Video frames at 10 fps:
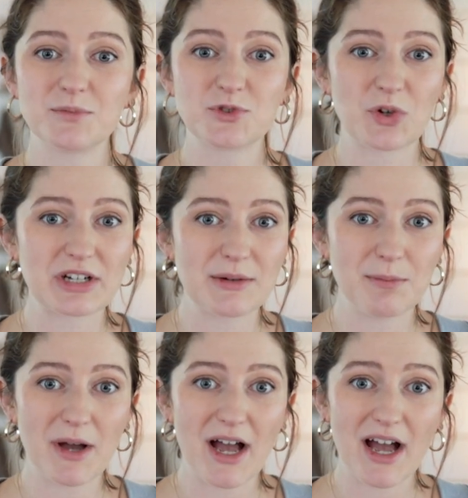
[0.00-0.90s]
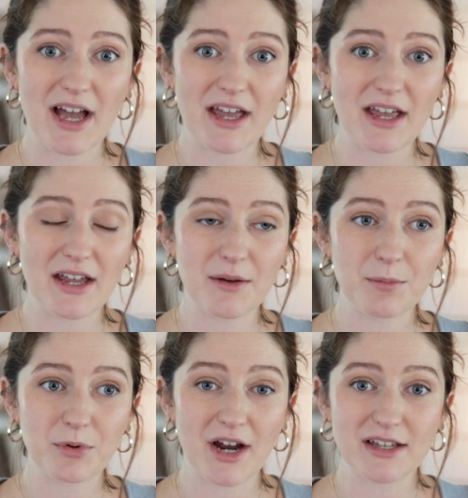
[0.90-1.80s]
sorted by
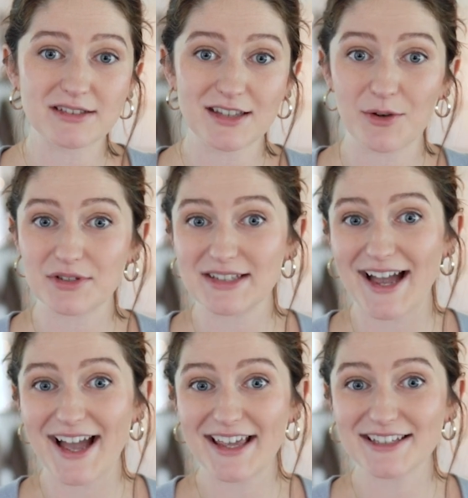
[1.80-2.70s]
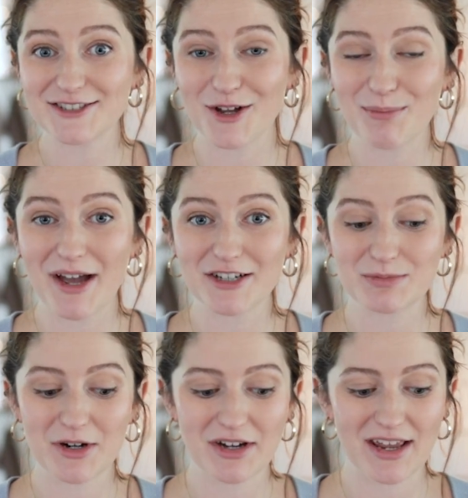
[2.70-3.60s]
price lowest to highest on
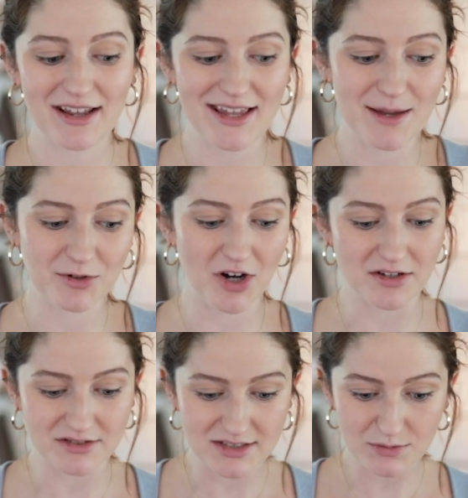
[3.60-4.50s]
Poshmark, and I came across this